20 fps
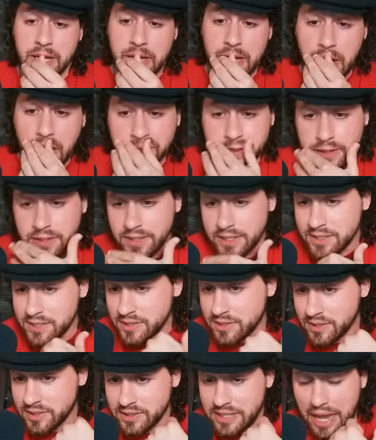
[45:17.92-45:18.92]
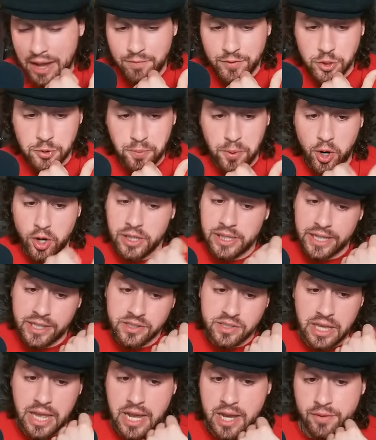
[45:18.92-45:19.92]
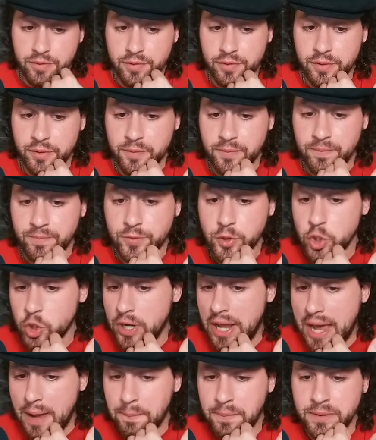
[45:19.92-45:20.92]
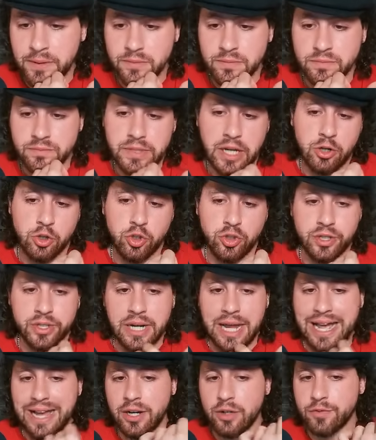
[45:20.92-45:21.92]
I think this is a savage parlay. It's live. Could happen. Now, could it not?